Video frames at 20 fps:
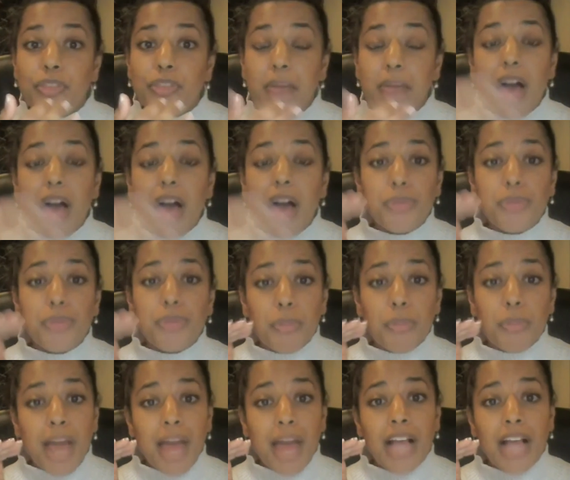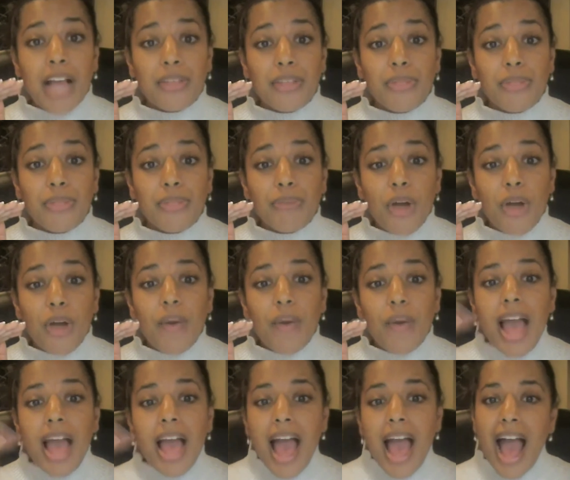of the mouth or the back of the throat,
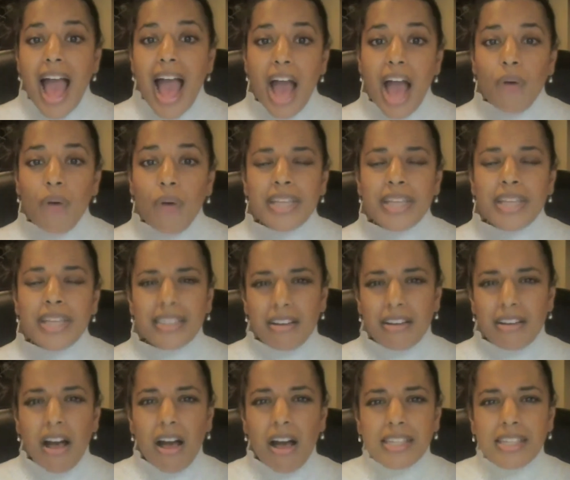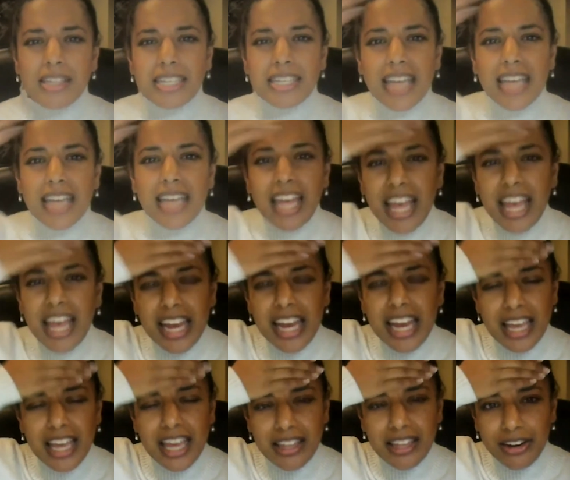how is it causing a
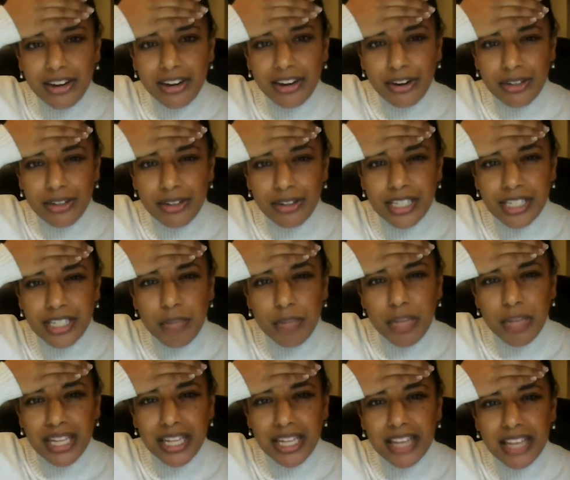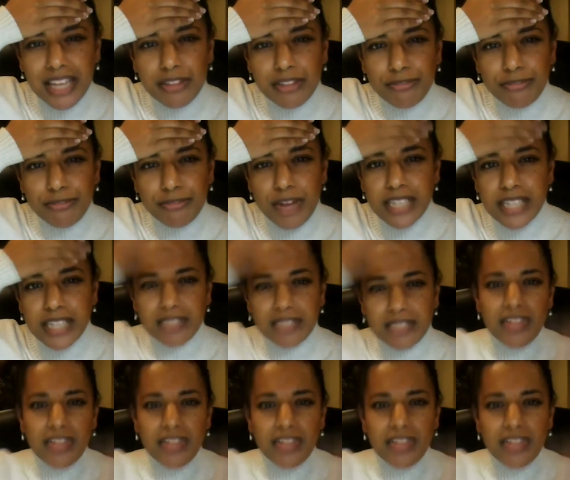headache that occurs typically in the front